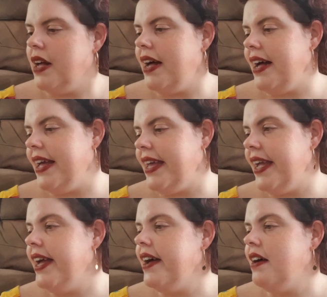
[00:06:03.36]

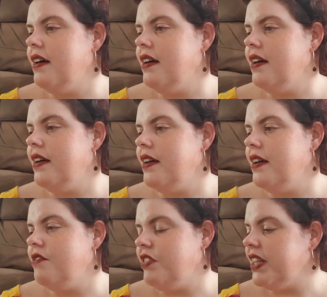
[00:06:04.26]
I
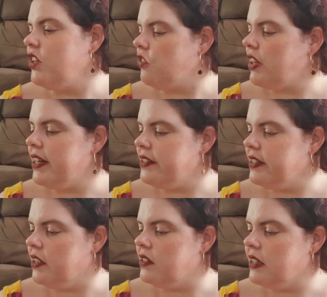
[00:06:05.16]
really do like the
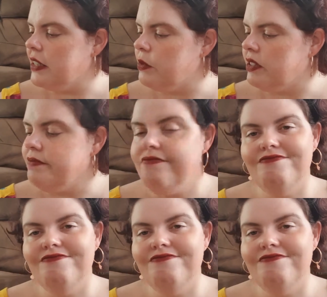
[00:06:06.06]
sound of this one.